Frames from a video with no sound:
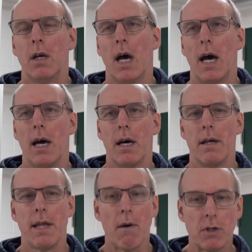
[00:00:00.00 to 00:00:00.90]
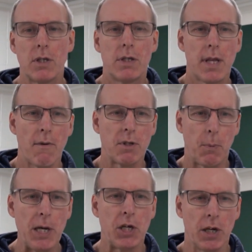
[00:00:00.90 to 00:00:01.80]
uh, that was that was
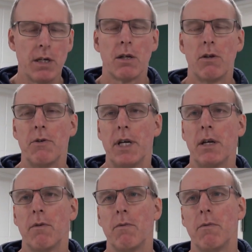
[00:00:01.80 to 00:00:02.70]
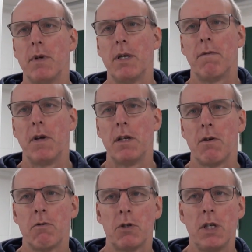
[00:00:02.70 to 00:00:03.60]
pretty good, including we defeated
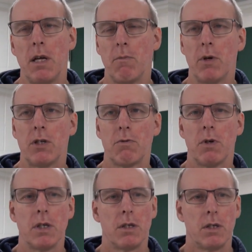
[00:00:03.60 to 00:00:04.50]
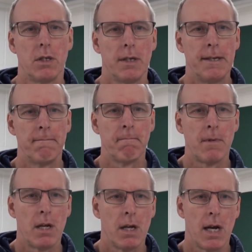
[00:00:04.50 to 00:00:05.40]
the host team, which was
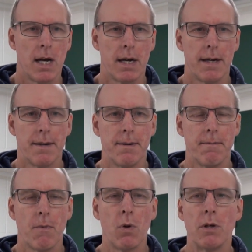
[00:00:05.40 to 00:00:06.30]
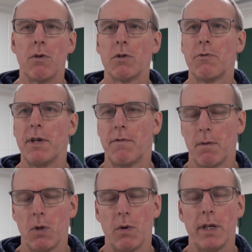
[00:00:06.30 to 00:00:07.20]
um, Holy Rosary
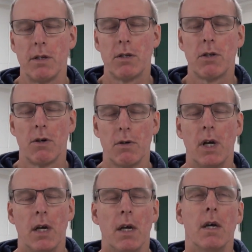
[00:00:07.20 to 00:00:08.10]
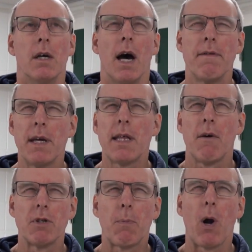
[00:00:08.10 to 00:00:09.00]
from Lloyd. So I think
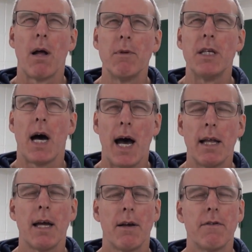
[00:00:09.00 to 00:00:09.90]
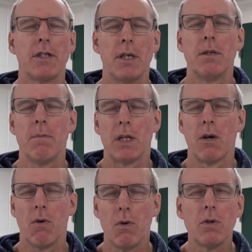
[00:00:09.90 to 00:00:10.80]
that was probably the highlight of our season, but
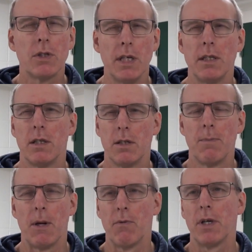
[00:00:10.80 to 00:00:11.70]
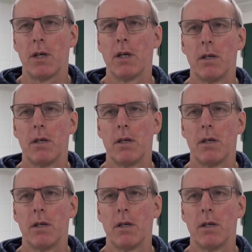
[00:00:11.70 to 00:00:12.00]
the whole season's been really good.